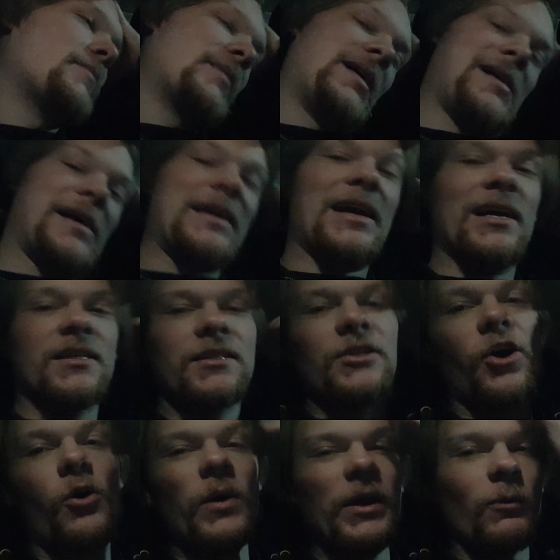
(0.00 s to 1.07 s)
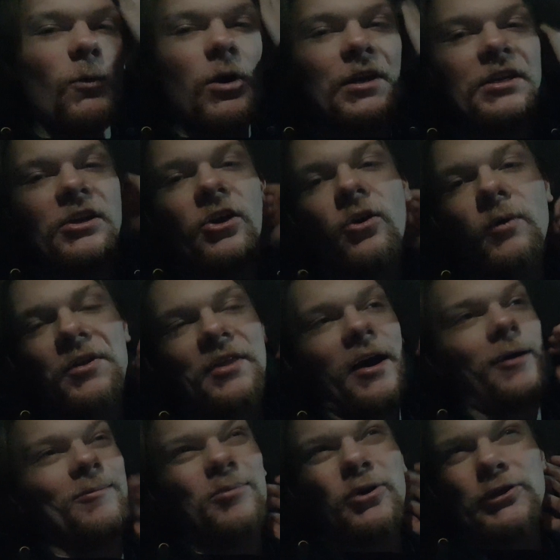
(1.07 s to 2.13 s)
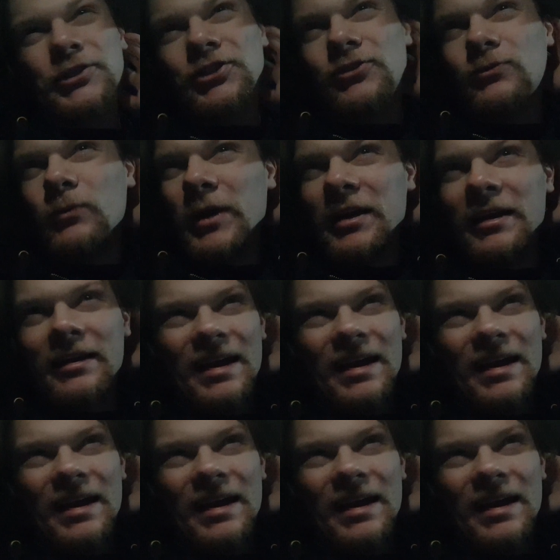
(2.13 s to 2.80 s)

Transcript: I guess going 1 year without Busch winning